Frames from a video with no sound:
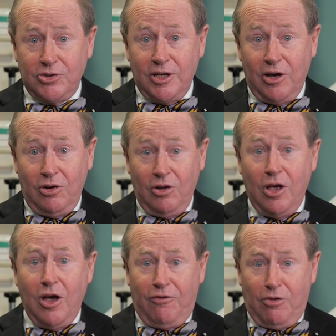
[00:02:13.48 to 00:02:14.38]
cell
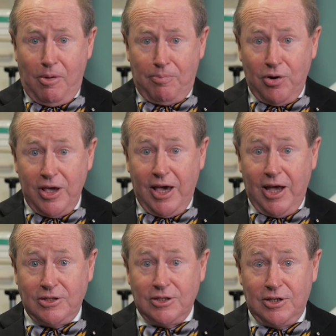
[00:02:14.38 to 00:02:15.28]
from a
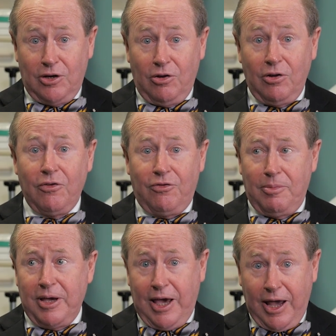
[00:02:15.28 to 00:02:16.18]
precancer cell from
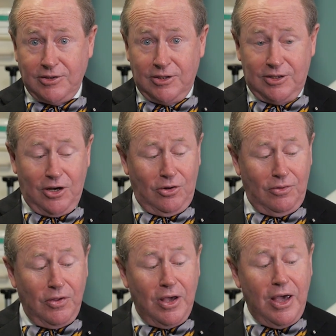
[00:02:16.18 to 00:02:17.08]
a cancer cell.
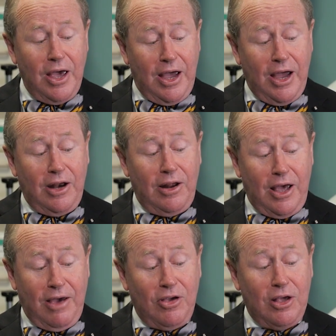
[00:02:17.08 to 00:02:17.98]
And
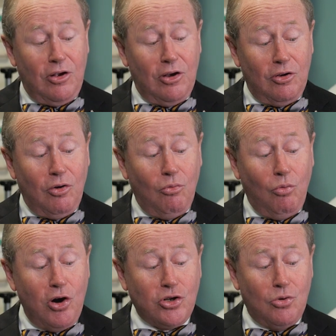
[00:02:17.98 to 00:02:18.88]
having
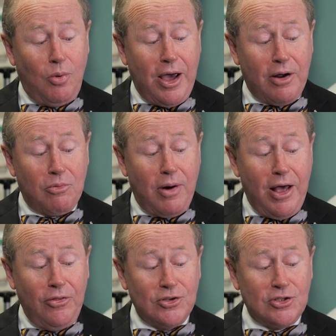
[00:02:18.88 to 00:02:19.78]
worked your way
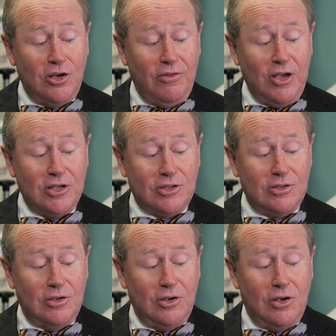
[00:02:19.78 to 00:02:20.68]
around the cervix
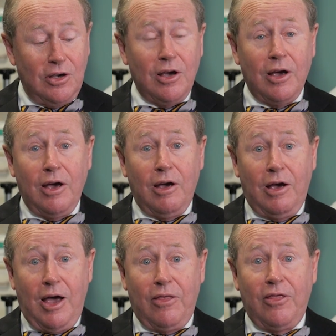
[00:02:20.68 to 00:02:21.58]

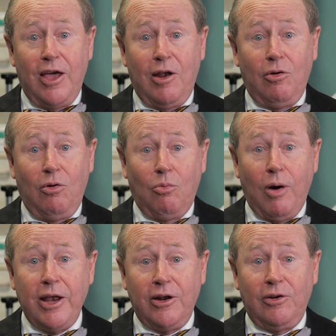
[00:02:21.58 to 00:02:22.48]
and then
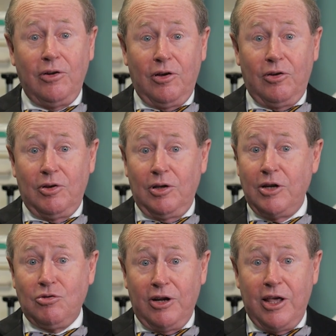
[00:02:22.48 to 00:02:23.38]
waited
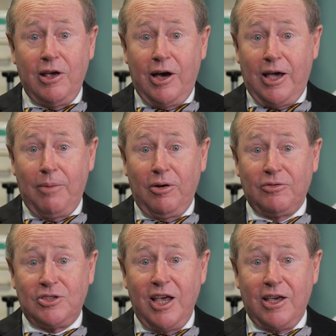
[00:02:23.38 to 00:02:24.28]
literally a couple of
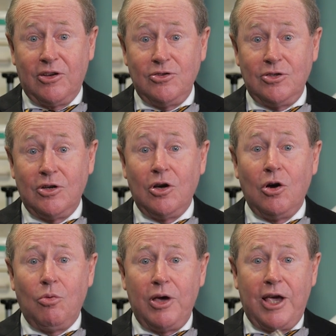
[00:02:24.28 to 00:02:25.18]
seconds,
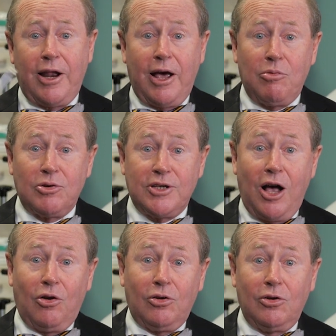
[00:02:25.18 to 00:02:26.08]
we get a
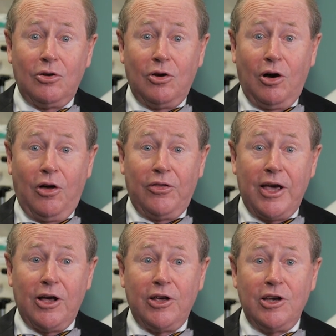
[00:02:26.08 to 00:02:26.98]
result on the
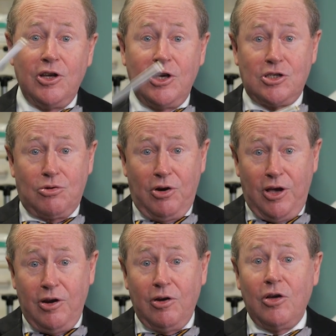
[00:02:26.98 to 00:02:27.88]
LED
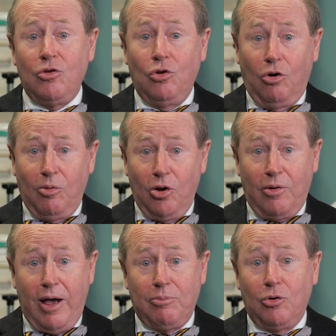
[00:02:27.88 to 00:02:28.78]
screen, normal
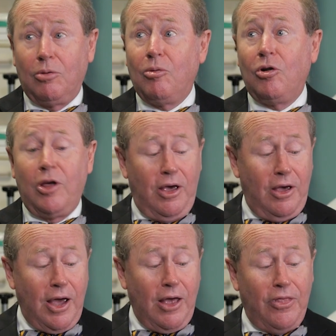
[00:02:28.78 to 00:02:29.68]
or abnormal.
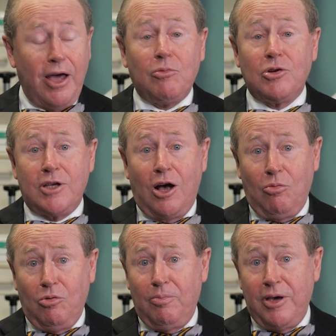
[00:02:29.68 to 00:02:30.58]
And that
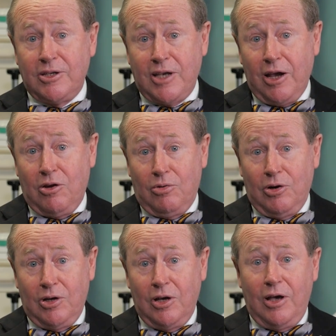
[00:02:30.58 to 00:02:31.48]
result will be as
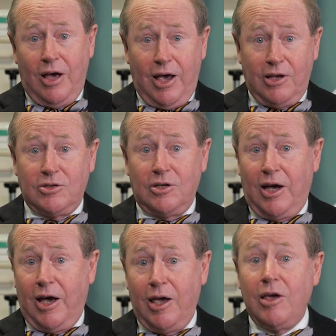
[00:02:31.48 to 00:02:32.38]
accurate as
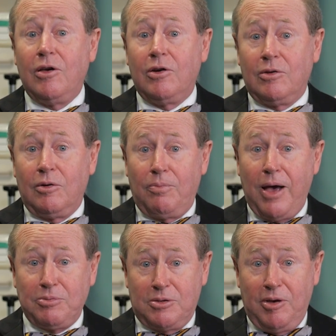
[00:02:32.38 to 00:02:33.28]
a
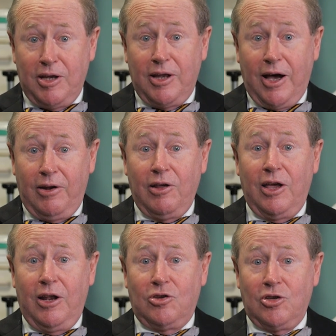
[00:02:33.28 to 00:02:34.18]
pap smear done
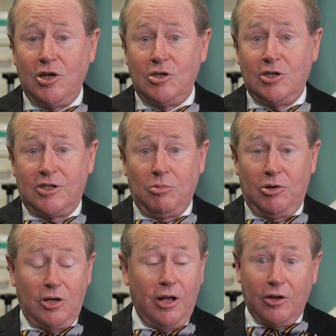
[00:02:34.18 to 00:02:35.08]
in a teaching,
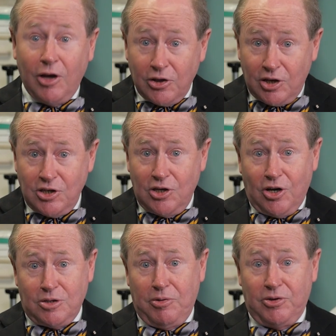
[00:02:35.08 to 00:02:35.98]
in a teaching
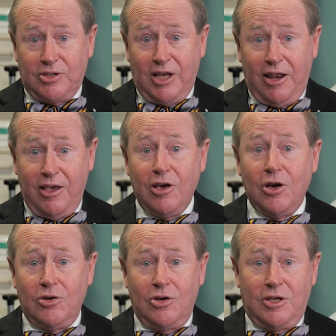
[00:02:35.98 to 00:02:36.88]
hospital setting
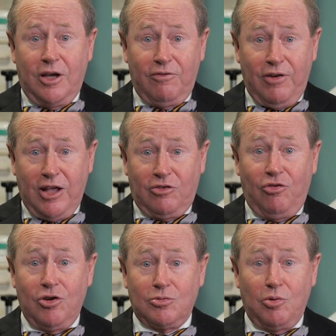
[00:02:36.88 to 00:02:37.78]
using advanced
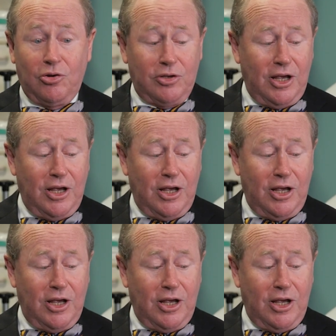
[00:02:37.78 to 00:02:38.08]
first world